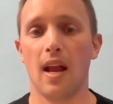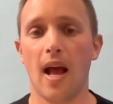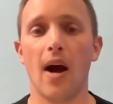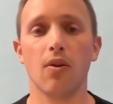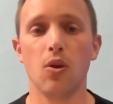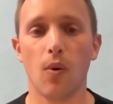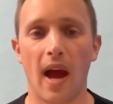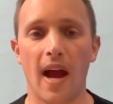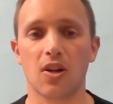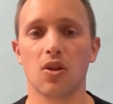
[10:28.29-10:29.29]
and how you
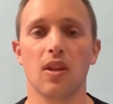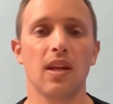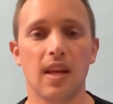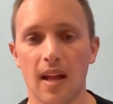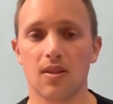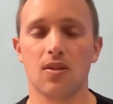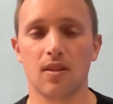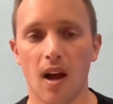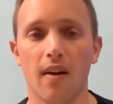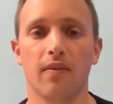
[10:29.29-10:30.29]
actually get
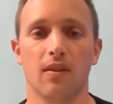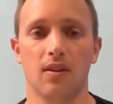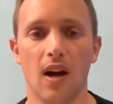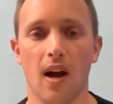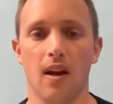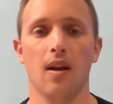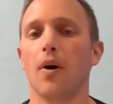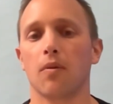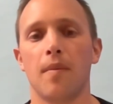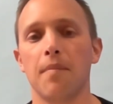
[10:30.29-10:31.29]
stuff done.
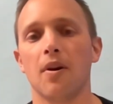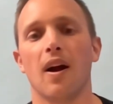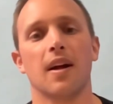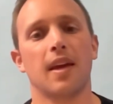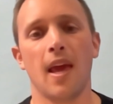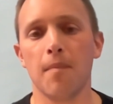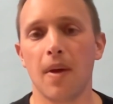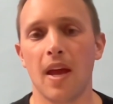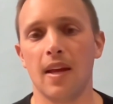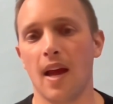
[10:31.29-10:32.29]
But remember, a
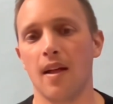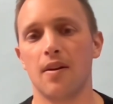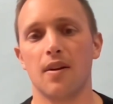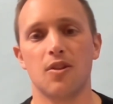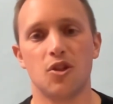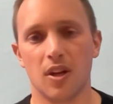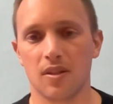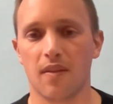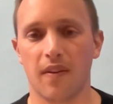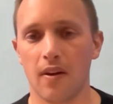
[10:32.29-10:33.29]
campaign calendar is
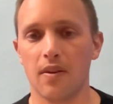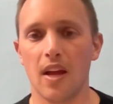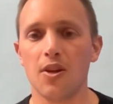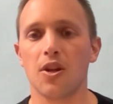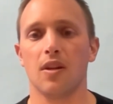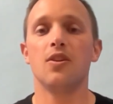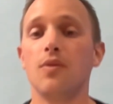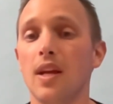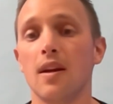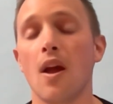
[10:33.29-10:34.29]
just the foundation. You
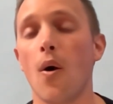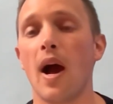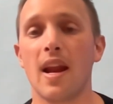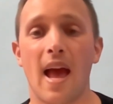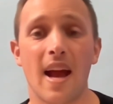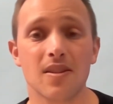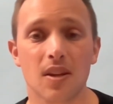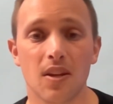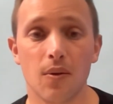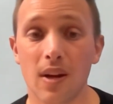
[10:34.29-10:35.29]
need to know how to
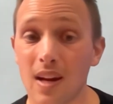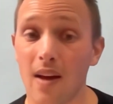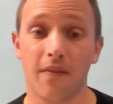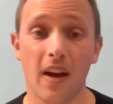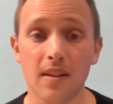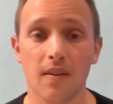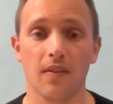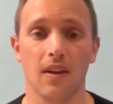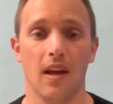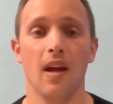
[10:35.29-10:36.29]
execute it
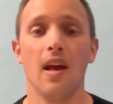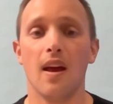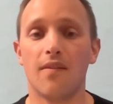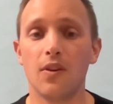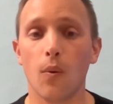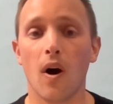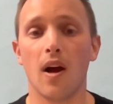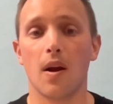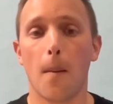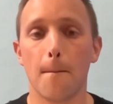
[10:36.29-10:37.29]
effectively. If you
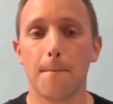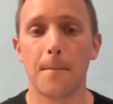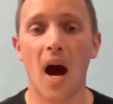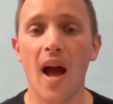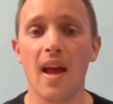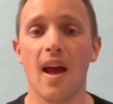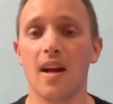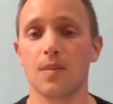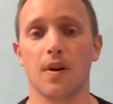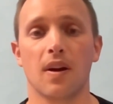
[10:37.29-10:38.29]
want my
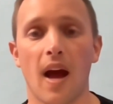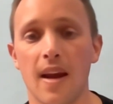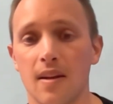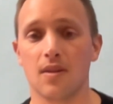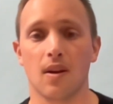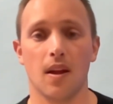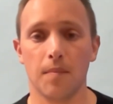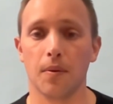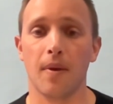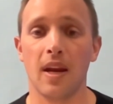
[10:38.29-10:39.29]
expert guidance on
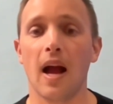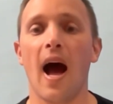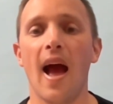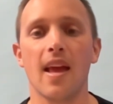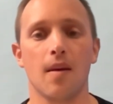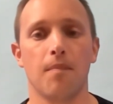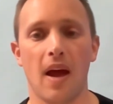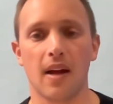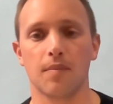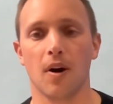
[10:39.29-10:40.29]
implementing high
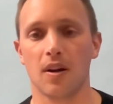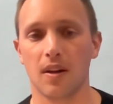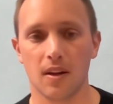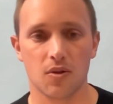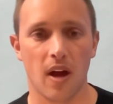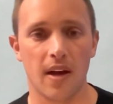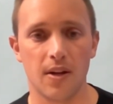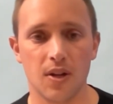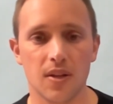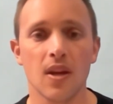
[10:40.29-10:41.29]
impact marketing
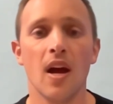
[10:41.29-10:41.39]
strategies,